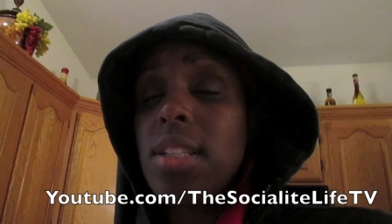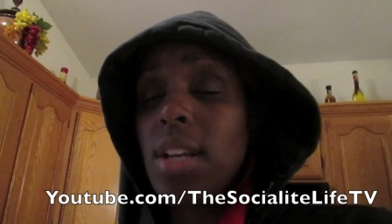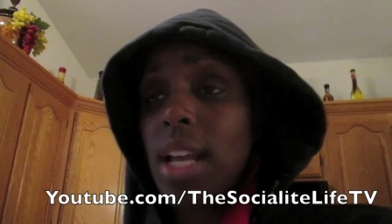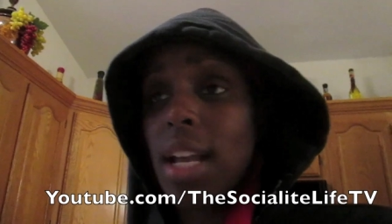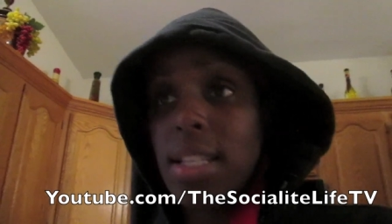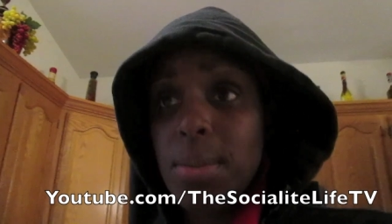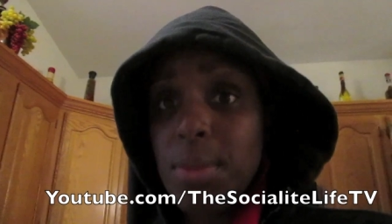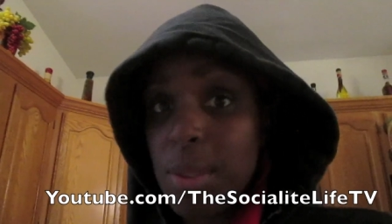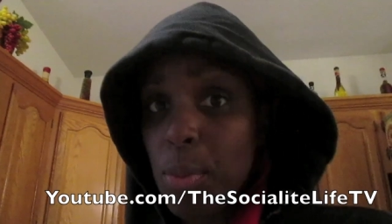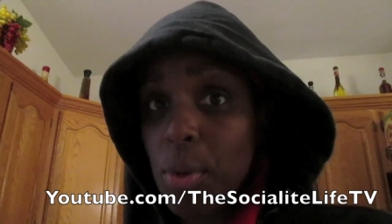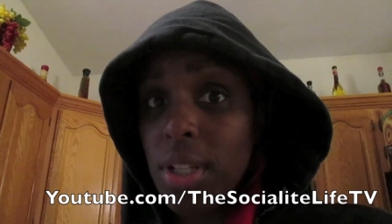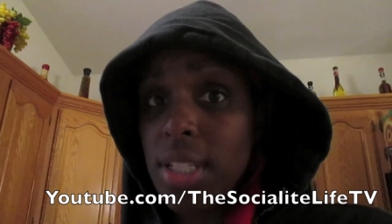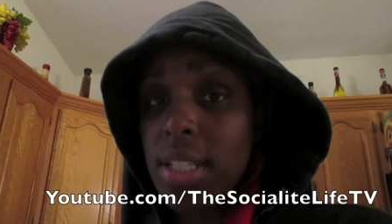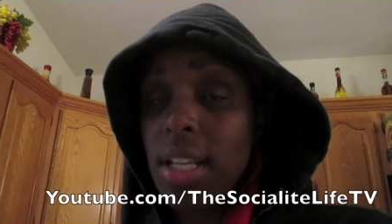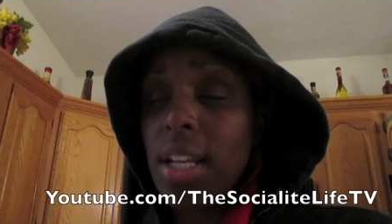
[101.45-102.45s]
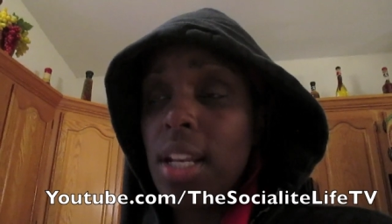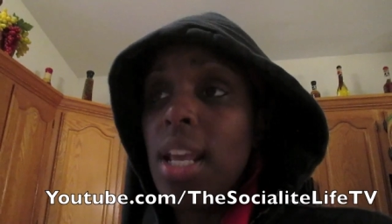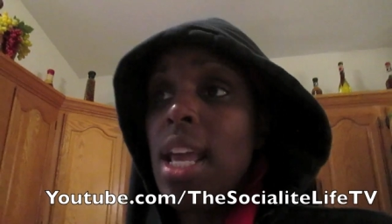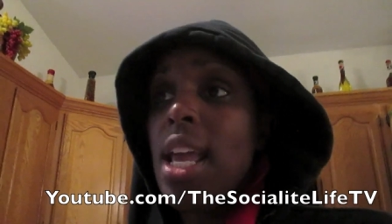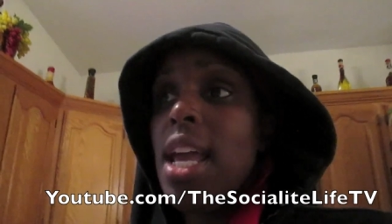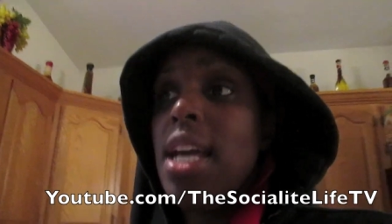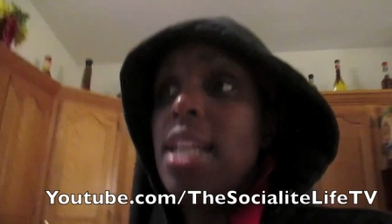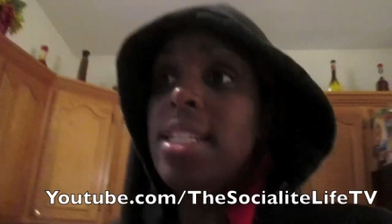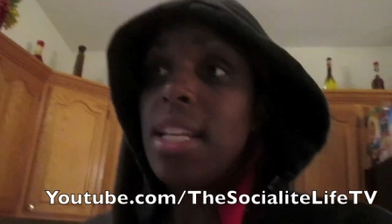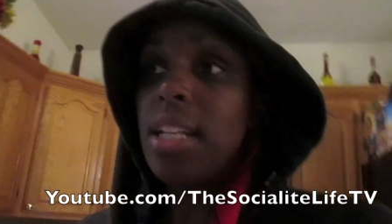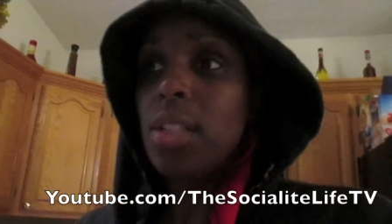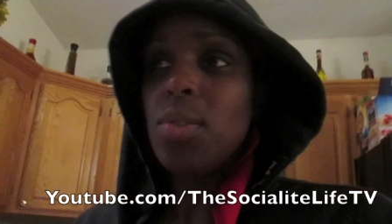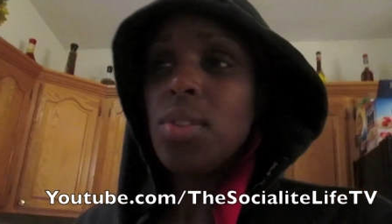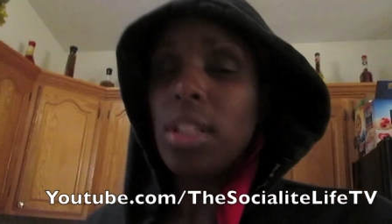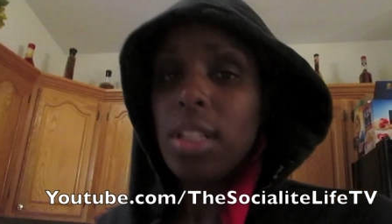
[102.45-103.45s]
So I got some sprints in. Did
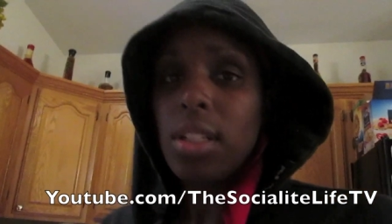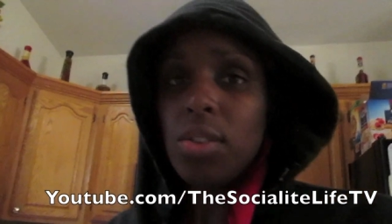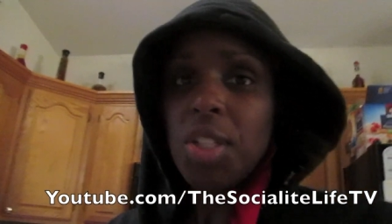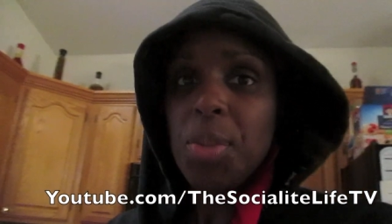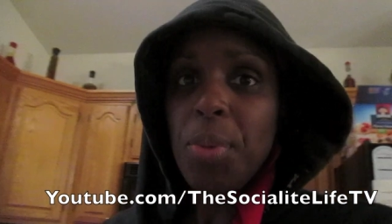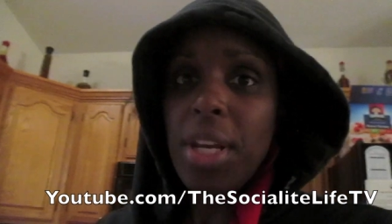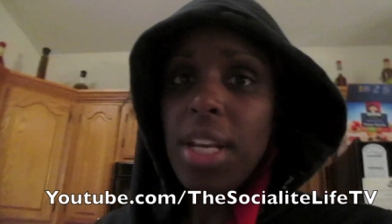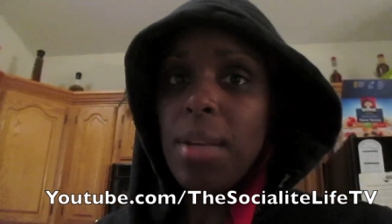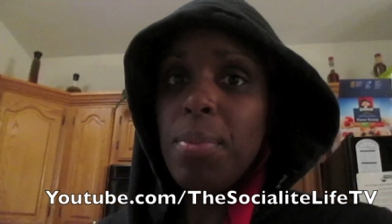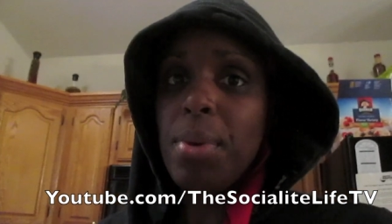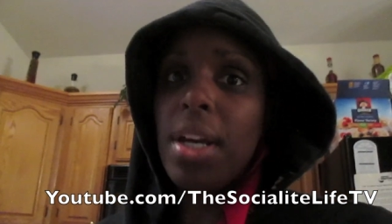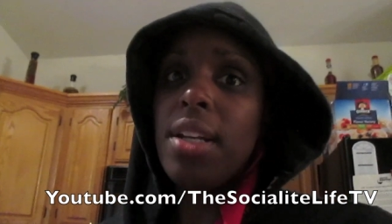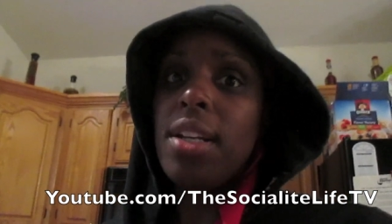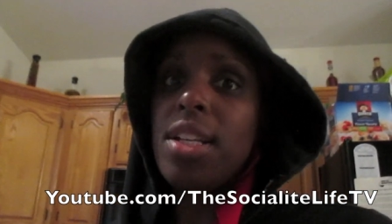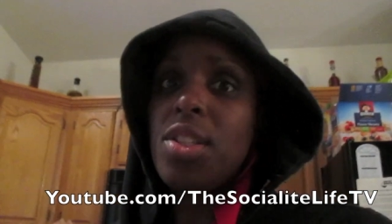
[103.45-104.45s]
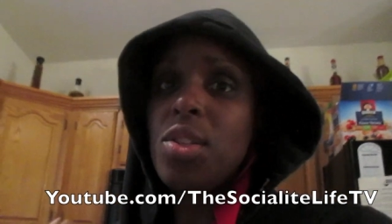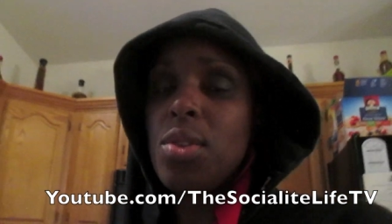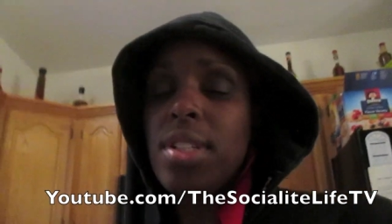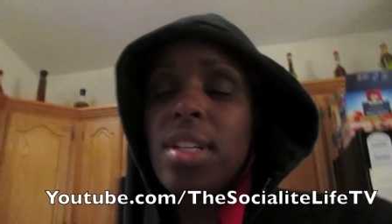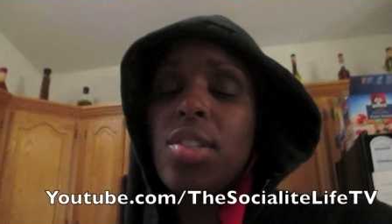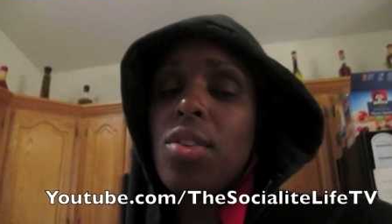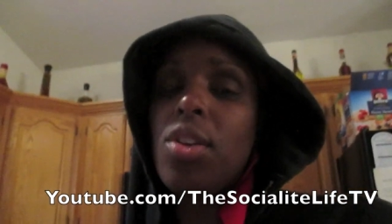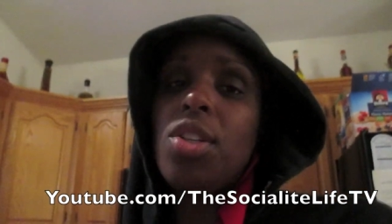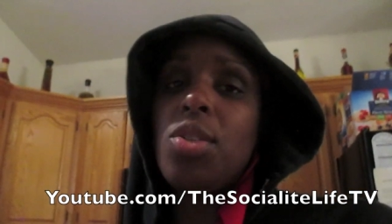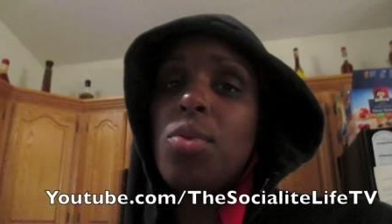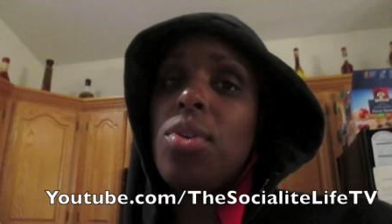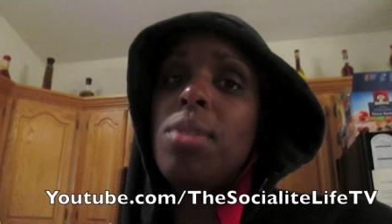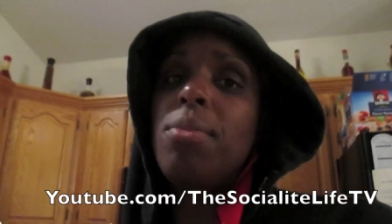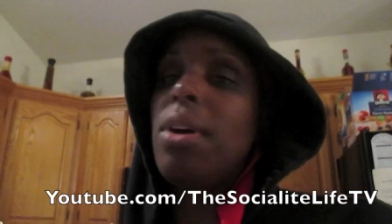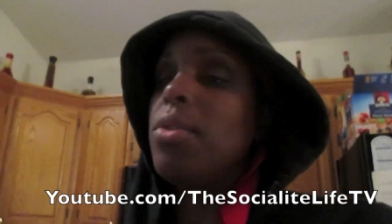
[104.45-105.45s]
lose a little speed, but as soon as I started
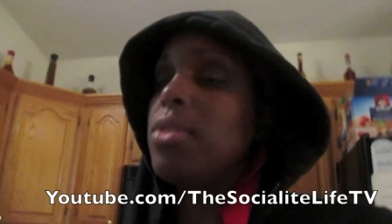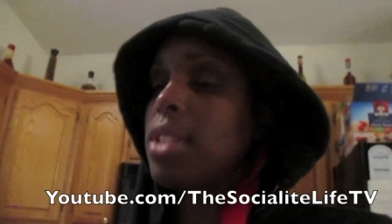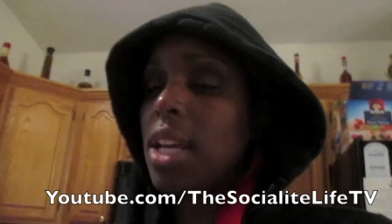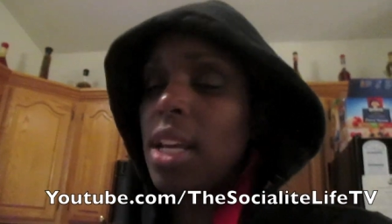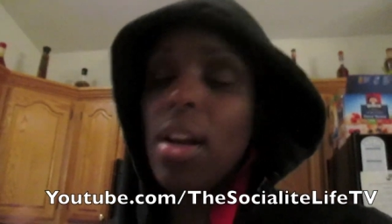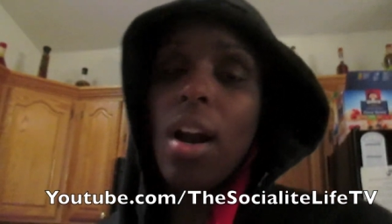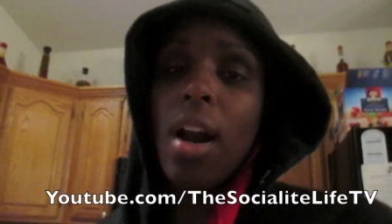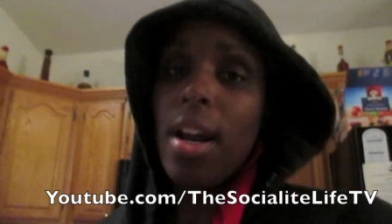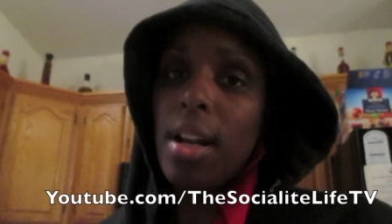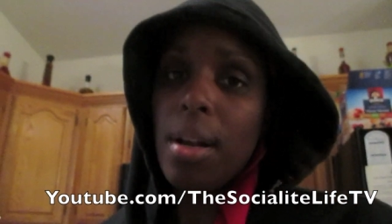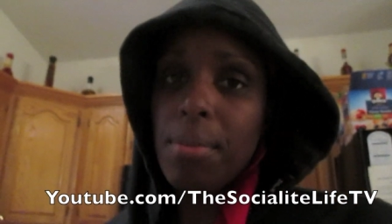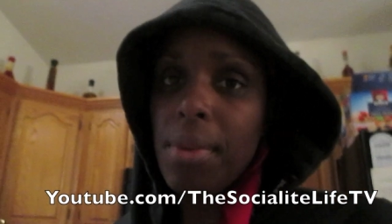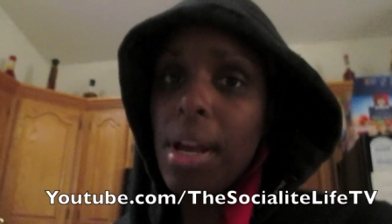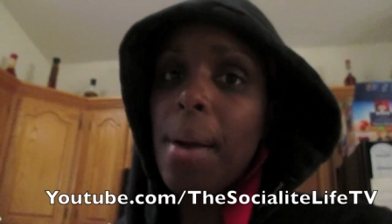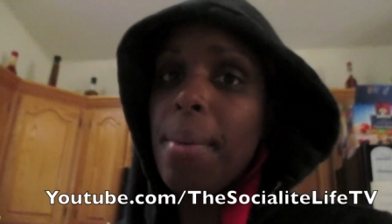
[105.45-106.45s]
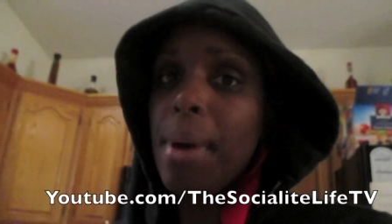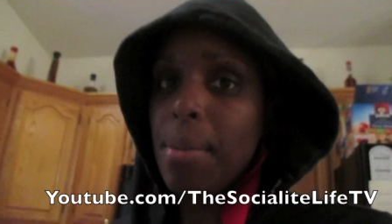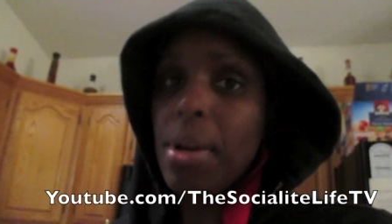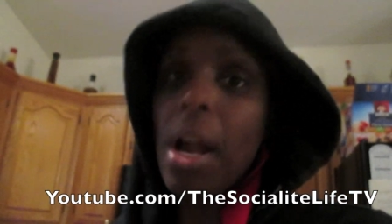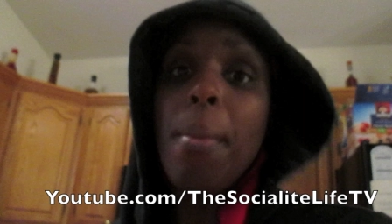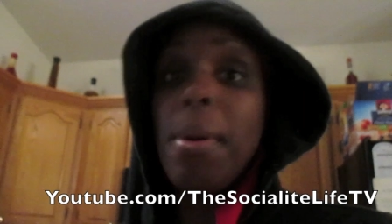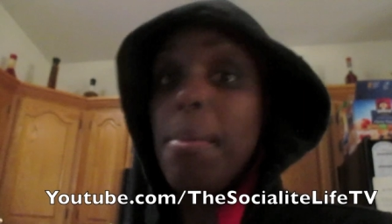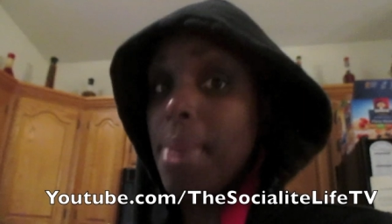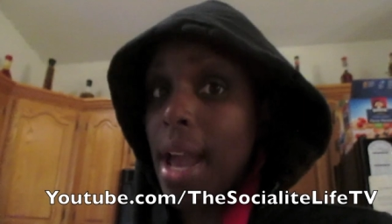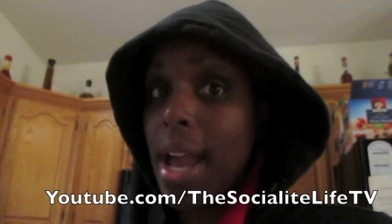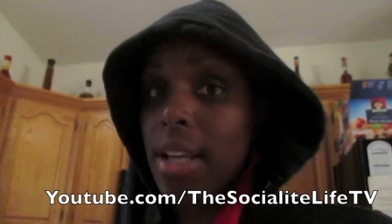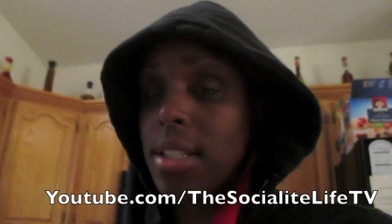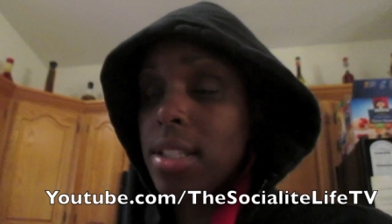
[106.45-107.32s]
doing them, I was like, all right, I'm, I'm, I'm coming back.